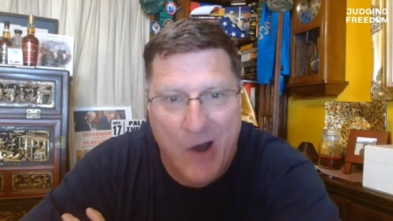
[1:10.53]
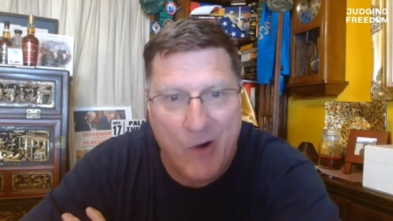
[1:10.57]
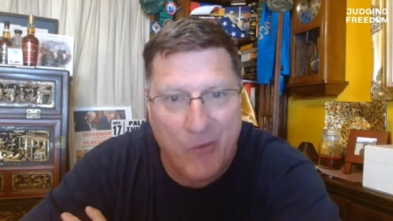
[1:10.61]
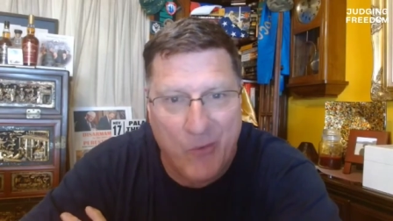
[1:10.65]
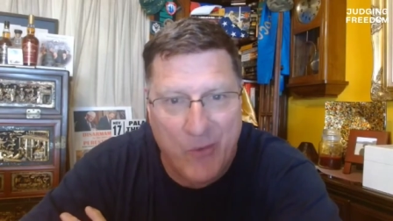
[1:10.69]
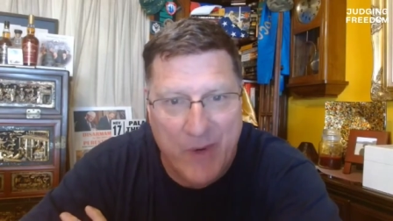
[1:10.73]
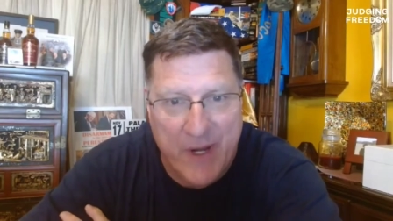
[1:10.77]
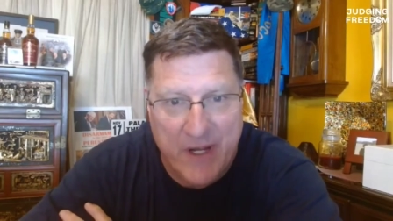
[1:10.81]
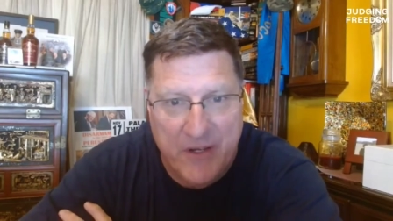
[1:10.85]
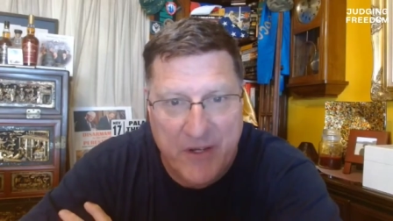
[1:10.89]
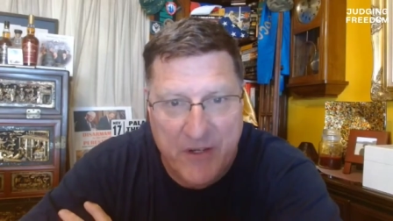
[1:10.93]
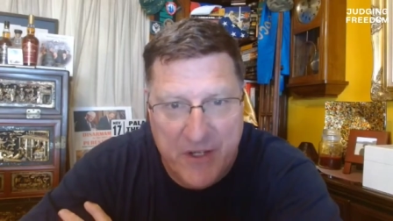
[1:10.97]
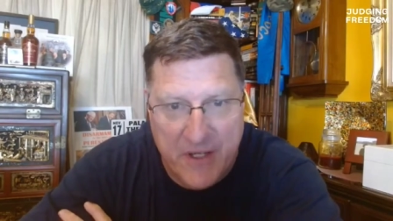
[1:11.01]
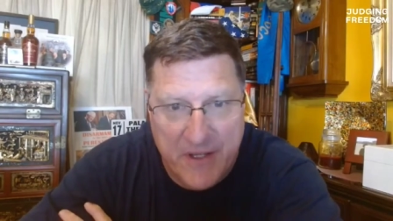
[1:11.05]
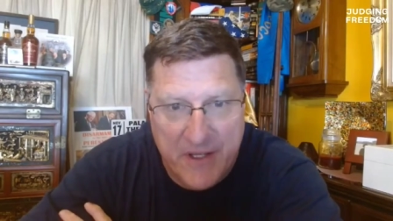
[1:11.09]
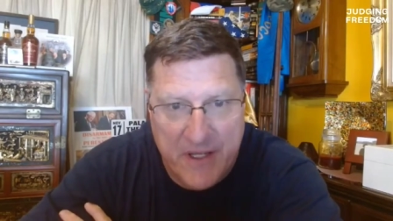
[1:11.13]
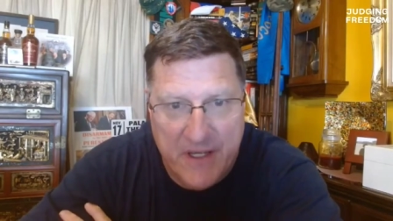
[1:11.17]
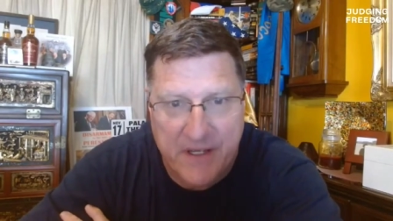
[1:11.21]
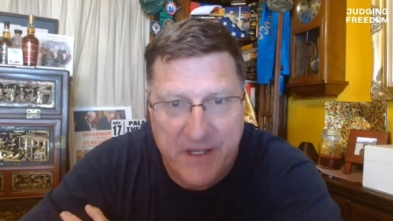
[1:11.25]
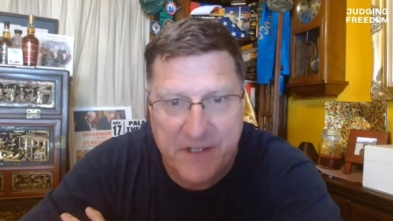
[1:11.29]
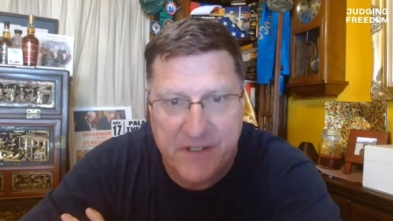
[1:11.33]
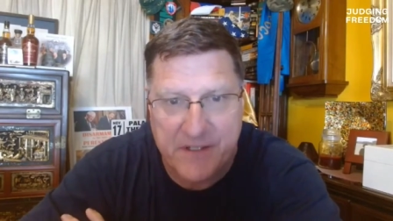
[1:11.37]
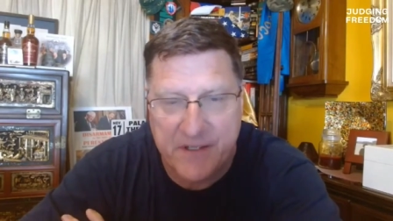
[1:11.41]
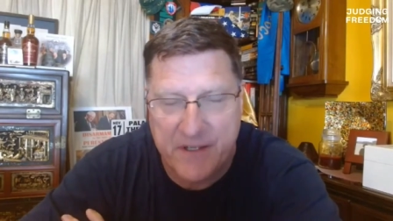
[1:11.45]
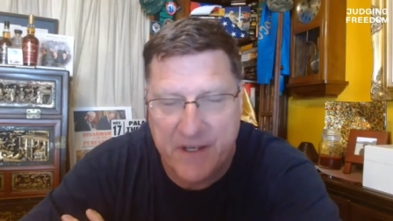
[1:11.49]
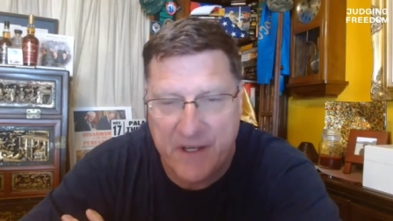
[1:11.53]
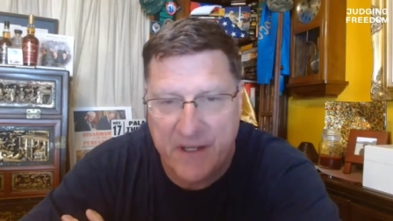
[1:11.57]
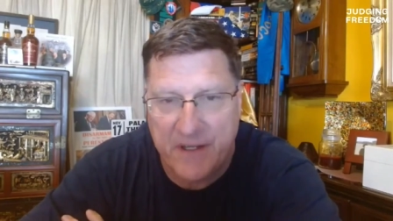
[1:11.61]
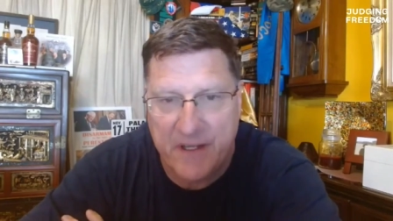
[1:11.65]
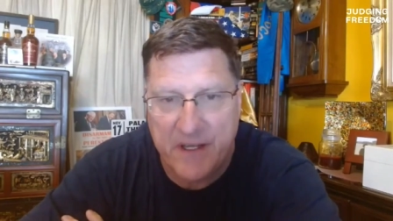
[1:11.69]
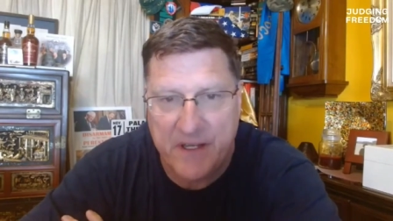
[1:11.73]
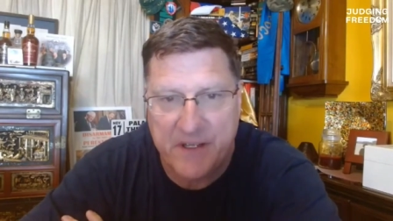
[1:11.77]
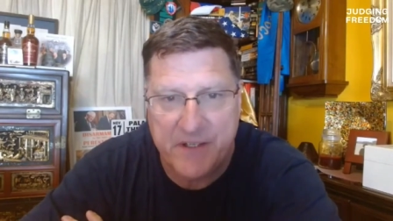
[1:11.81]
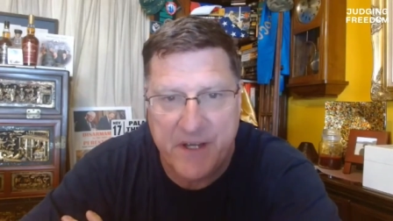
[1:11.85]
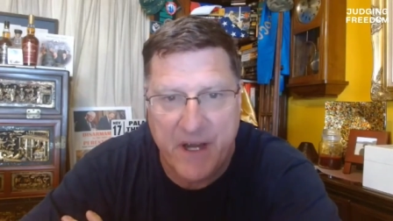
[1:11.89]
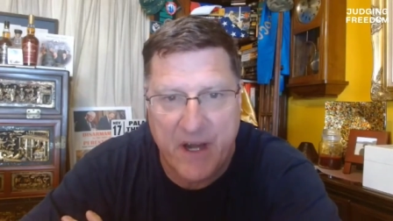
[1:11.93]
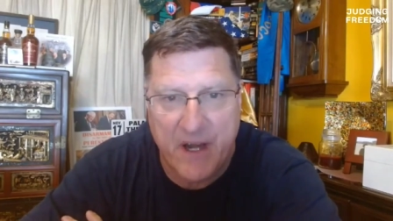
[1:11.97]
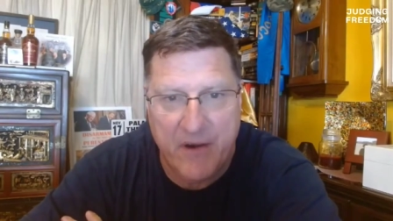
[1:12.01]
outreach in these
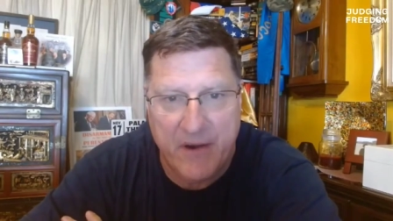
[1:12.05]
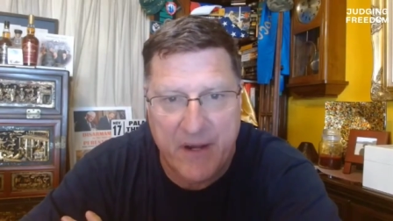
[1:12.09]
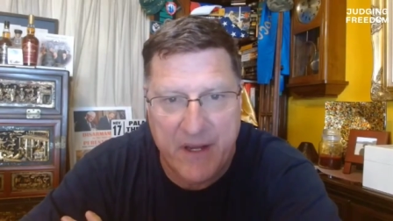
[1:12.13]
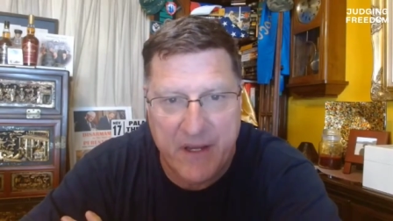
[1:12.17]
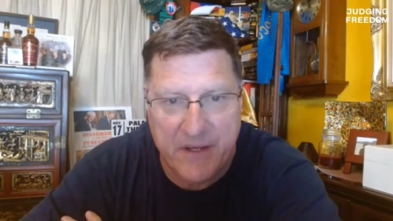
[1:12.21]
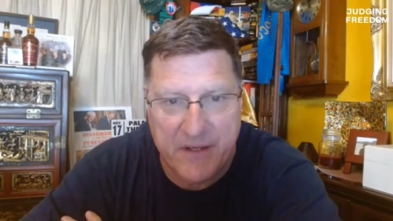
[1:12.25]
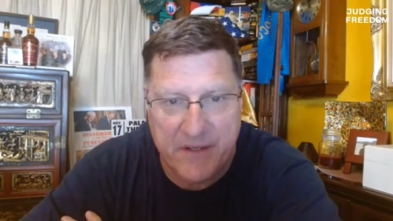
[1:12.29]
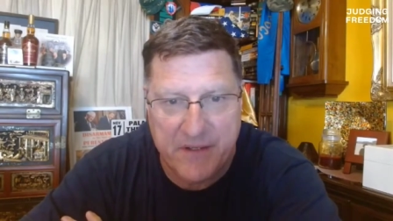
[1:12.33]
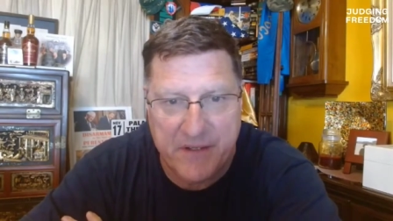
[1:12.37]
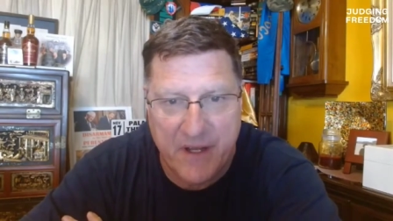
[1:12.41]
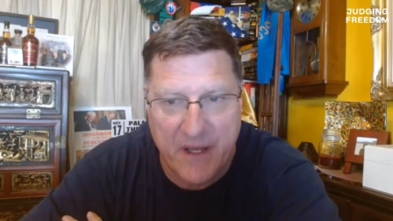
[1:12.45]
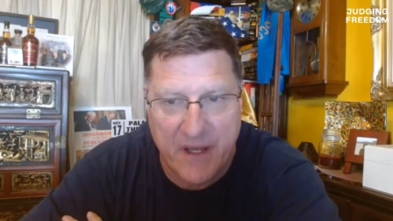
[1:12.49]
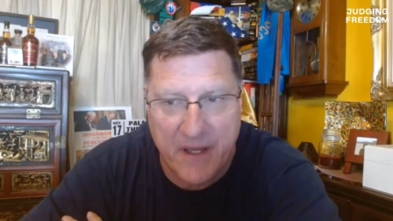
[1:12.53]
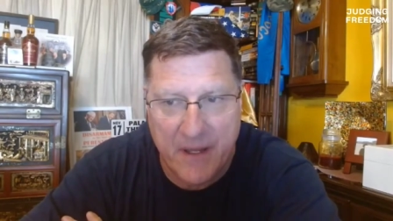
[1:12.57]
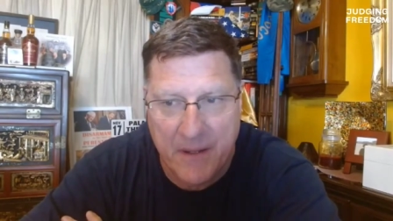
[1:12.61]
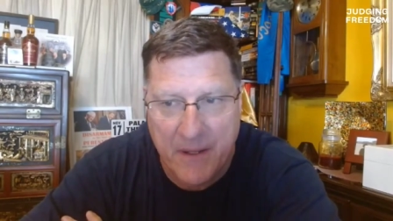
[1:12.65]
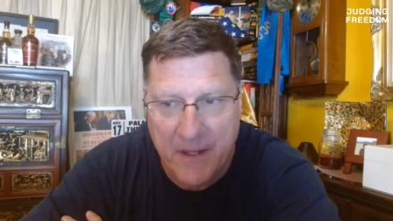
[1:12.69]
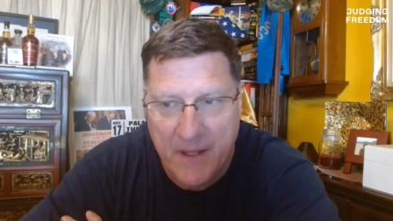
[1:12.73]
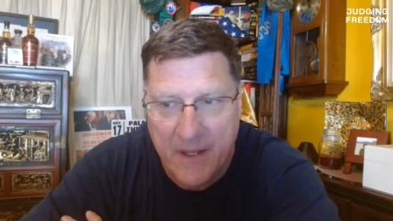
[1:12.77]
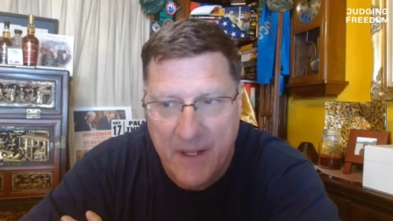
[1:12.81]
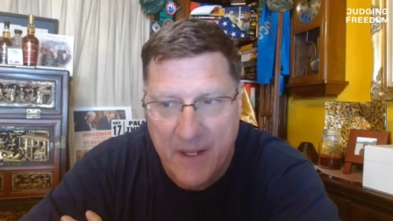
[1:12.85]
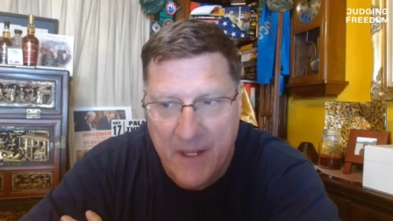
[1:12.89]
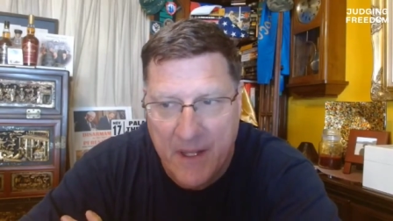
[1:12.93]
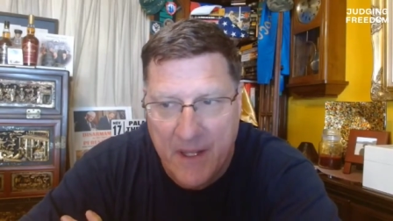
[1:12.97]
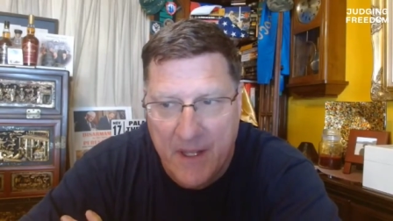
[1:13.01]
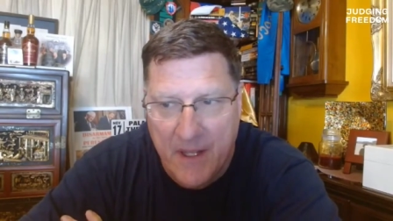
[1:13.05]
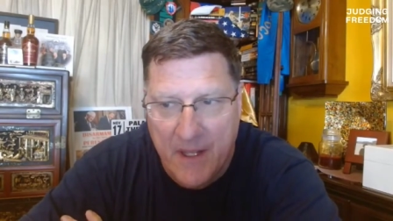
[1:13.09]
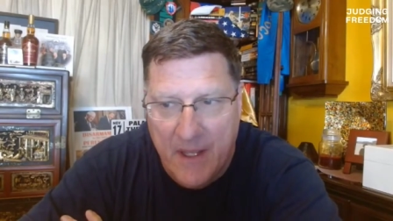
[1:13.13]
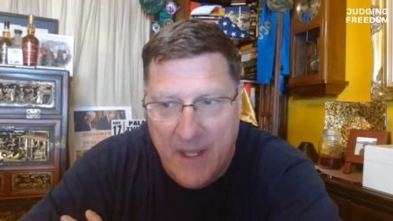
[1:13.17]
in these areas. Uh,